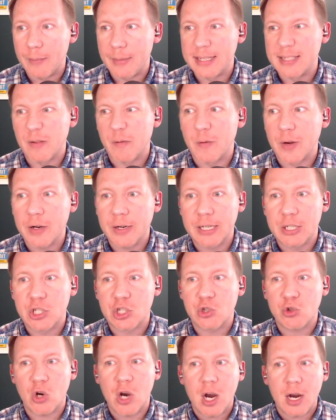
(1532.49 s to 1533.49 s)
He's a very
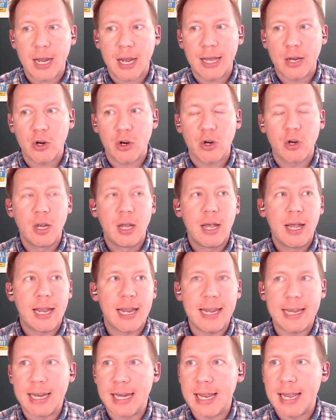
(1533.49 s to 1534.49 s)
strong hitter.
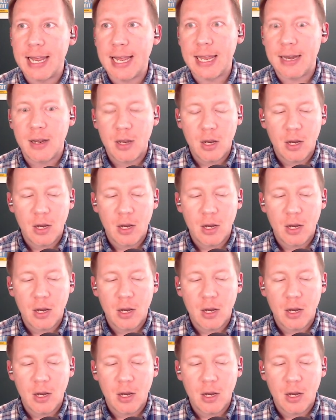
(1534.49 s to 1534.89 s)
He can hit